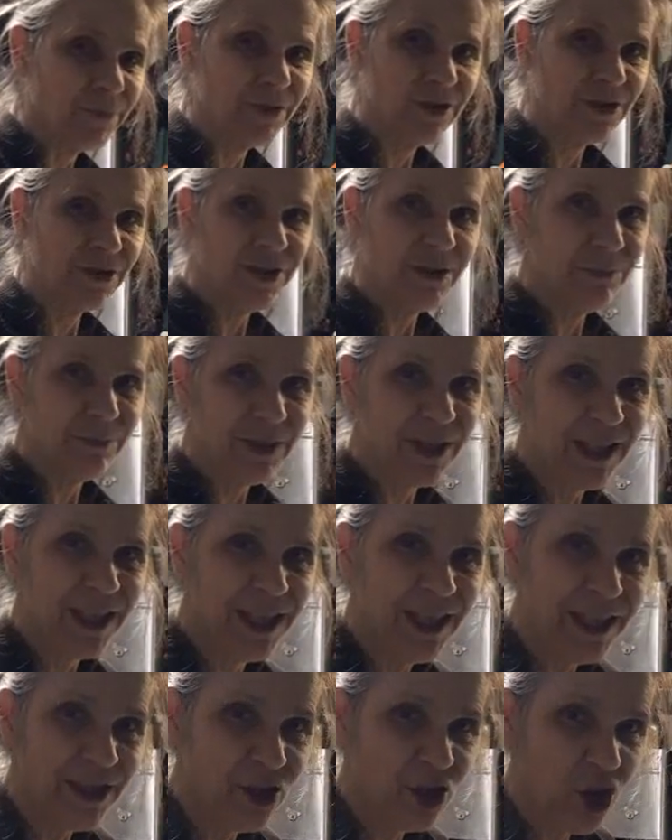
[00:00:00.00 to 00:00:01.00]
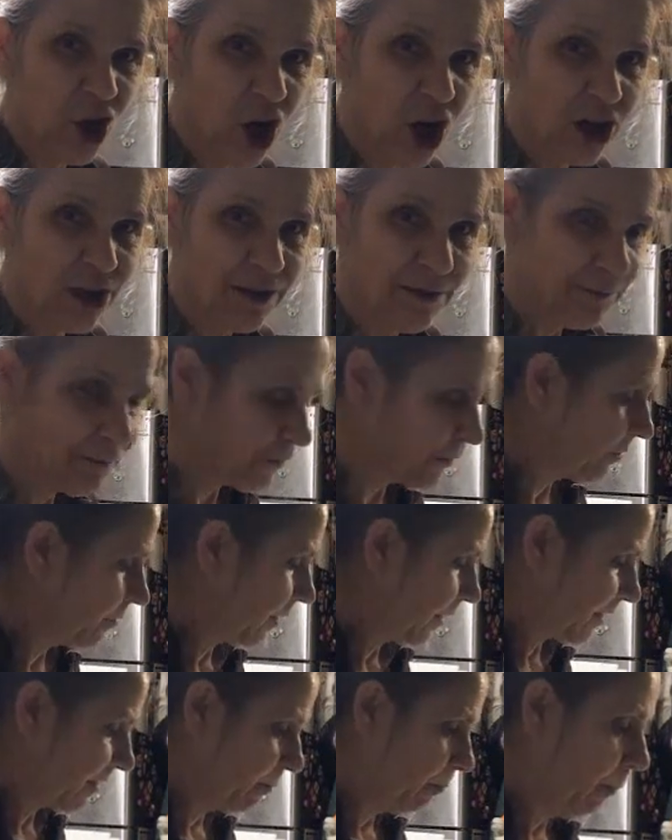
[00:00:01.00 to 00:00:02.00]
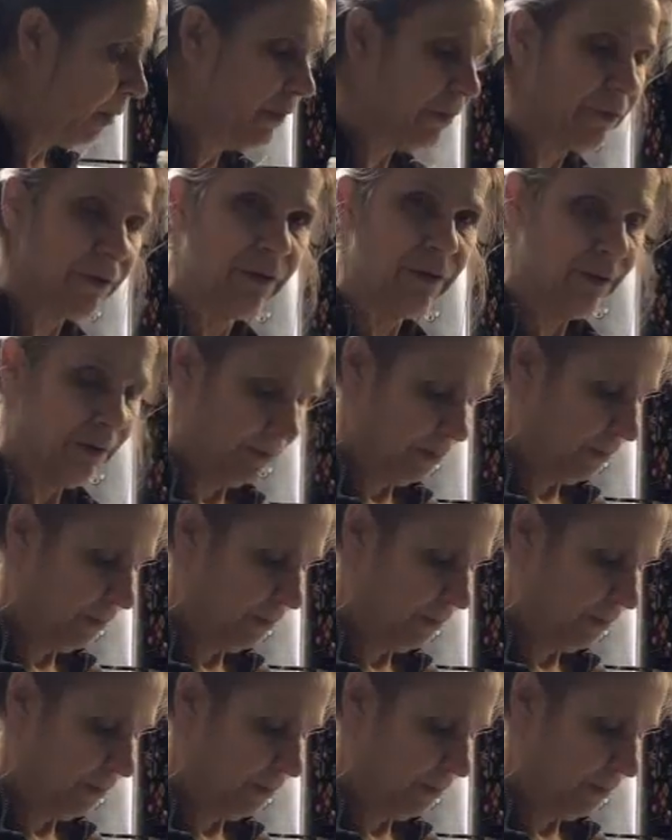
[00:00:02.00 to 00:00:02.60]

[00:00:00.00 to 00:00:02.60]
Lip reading: Just be eating chocolate for like a month.